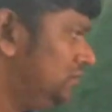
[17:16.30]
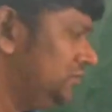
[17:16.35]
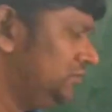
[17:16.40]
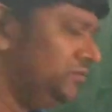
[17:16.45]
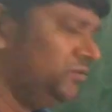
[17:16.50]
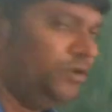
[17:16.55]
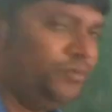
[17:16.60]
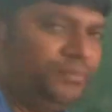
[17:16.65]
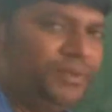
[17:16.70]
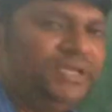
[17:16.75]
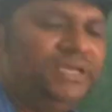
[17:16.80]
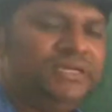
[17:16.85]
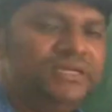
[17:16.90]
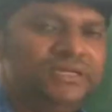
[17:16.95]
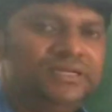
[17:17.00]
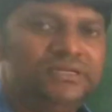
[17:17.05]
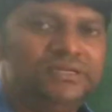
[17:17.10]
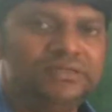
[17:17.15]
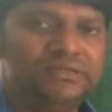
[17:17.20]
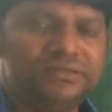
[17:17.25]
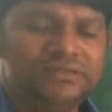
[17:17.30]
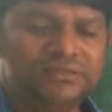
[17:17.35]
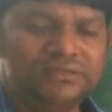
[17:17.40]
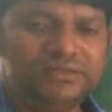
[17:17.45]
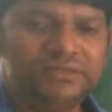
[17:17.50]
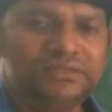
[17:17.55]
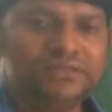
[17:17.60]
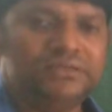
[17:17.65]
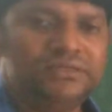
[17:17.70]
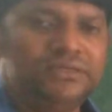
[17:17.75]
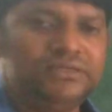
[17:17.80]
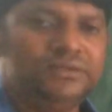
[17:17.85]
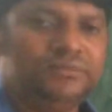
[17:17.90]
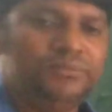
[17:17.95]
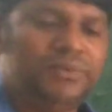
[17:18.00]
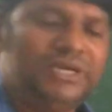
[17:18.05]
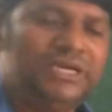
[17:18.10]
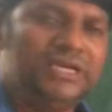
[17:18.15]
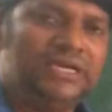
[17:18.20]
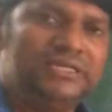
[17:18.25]
topic.
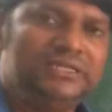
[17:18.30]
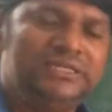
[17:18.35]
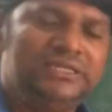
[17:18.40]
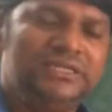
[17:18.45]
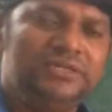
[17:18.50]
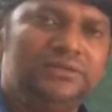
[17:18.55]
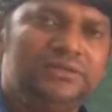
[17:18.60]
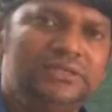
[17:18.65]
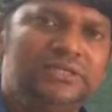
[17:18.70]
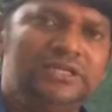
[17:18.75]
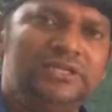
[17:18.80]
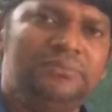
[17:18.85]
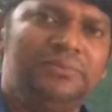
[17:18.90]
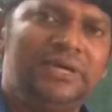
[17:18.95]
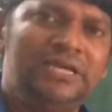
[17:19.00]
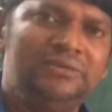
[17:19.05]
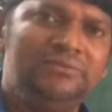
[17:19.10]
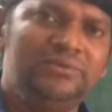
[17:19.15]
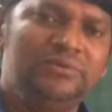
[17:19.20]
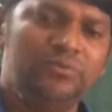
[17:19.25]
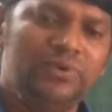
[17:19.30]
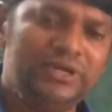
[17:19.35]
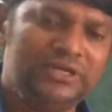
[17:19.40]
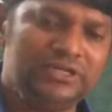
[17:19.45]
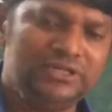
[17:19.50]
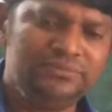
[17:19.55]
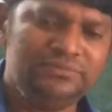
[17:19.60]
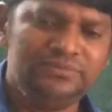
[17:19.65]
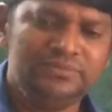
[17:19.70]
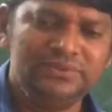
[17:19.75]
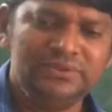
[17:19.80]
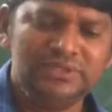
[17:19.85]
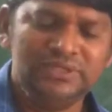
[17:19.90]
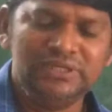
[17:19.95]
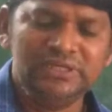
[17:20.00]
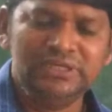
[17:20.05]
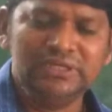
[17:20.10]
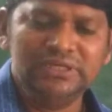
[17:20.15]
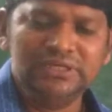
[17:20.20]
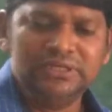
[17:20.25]
Hereby I will wind up,
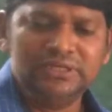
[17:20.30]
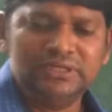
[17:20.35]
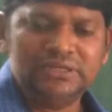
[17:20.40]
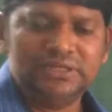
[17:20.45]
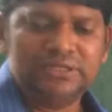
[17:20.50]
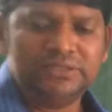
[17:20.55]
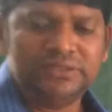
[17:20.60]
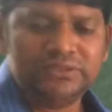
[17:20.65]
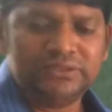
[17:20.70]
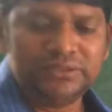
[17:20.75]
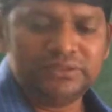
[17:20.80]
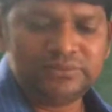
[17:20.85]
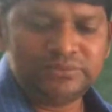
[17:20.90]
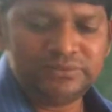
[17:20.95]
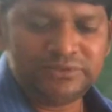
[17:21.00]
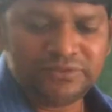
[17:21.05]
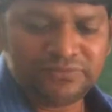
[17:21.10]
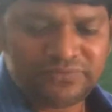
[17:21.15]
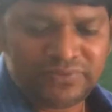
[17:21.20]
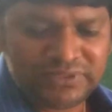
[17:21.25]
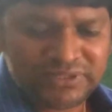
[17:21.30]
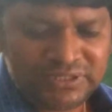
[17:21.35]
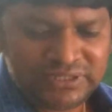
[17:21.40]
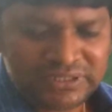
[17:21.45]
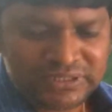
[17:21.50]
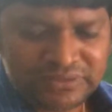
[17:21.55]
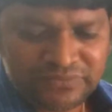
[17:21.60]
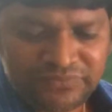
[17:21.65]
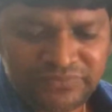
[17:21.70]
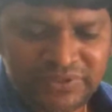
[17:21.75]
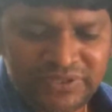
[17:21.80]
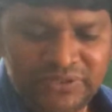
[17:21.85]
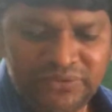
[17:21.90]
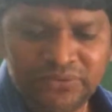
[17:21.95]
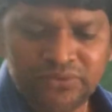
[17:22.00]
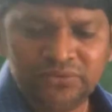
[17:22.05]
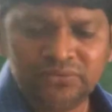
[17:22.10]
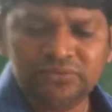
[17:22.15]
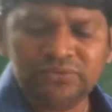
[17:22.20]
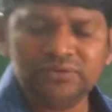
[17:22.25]
and in the further
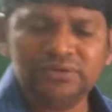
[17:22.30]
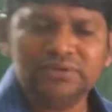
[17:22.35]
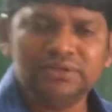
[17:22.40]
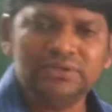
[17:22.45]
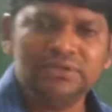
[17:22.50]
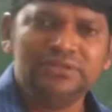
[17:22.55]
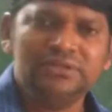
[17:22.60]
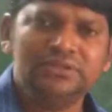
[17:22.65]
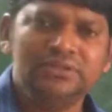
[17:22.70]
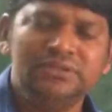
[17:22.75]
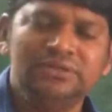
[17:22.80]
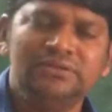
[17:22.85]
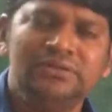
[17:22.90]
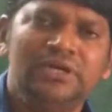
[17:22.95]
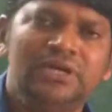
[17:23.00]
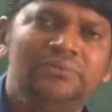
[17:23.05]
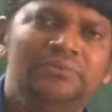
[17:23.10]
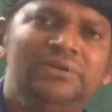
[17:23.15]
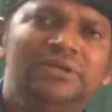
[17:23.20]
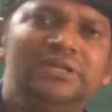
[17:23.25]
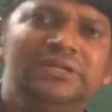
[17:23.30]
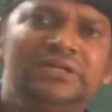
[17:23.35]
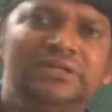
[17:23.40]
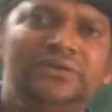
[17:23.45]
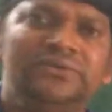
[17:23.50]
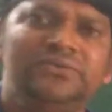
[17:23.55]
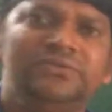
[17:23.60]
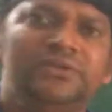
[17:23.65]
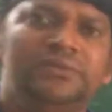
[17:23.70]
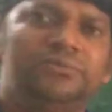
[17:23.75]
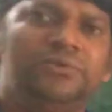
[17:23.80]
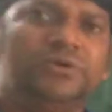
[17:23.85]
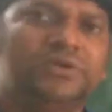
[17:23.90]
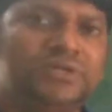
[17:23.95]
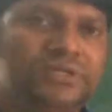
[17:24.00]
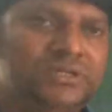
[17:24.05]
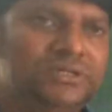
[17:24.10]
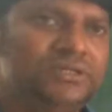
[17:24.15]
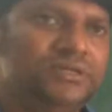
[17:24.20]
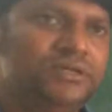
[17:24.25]
video I will introduce
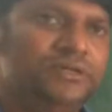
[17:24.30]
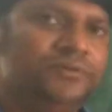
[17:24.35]
about